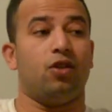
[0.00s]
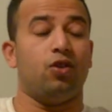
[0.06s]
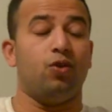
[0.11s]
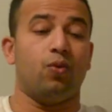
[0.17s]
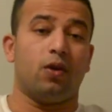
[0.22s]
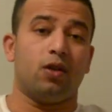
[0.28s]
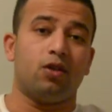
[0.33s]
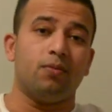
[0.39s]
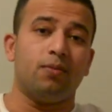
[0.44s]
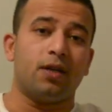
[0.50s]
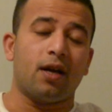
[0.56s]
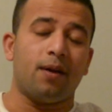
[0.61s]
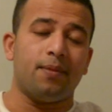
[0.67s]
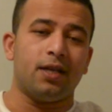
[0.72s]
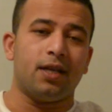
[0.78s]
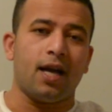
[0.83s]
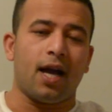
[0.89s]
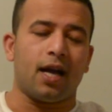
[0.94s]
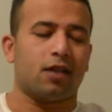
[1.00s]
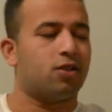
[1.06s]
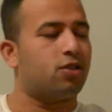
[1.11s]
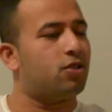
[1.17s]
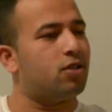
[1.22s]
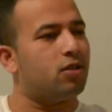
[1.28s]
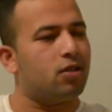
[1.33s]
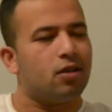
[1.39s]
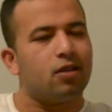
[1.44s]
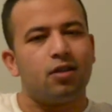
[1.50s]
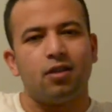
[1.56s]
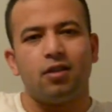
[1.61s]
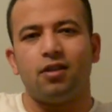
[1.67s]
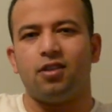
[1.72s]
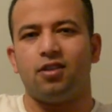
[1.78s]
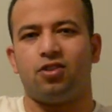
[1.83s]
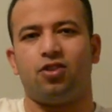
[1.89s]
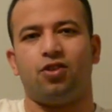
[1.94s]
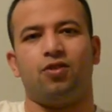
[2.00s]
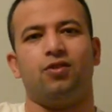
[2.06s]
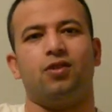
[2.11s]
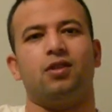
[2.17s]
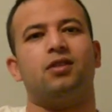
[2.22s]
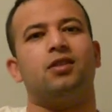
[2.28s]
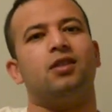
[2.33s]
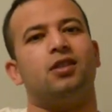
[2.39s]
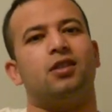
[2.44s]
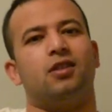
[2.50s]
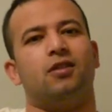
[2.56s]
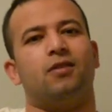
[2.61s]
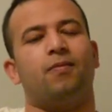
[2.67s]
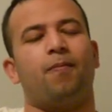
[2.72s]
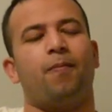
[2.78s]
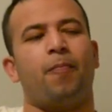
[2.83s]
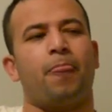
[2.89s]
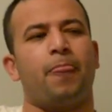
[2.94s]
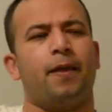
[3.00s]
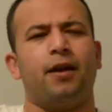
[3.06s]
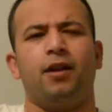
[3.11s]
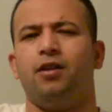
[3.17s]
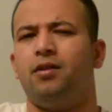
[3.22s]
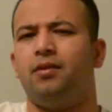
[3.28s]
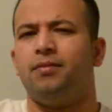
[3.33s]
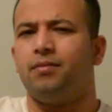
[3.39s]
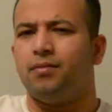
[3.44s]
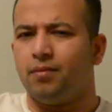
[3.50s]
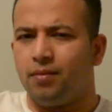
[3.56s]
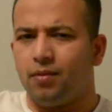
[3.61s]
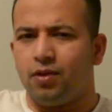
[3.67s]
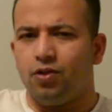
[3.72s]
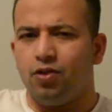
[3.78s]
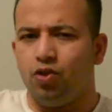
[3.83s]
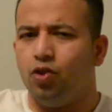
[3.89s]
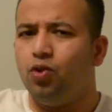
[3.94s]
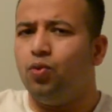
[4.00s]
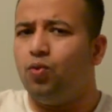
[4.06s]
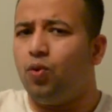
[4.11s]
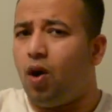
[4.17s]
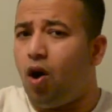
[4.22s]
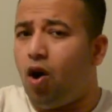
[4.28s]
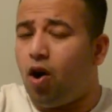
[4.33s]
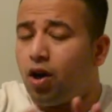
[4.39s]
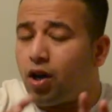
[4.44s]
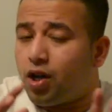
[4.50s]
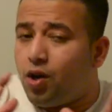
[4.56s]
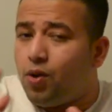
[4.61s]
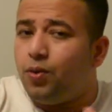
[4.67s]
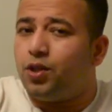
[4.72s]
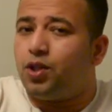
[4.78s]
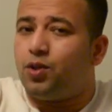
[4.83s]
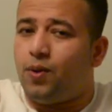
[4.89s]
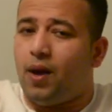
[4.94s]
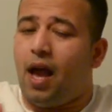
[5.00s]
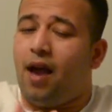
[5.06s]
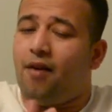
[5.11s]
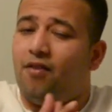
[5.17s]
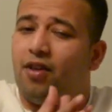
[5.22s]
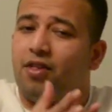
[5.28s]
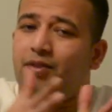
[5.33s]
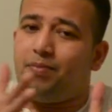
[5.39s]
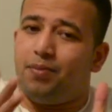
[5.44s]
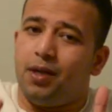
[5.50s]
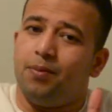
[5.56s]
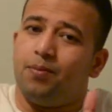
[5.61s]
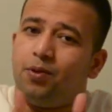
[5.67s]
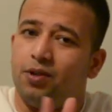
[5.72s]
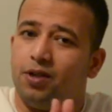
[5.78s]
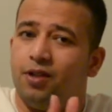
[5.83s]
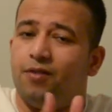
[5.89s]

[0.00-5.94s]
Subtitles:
You want to become a doctor, it's your decision. You are going to have other people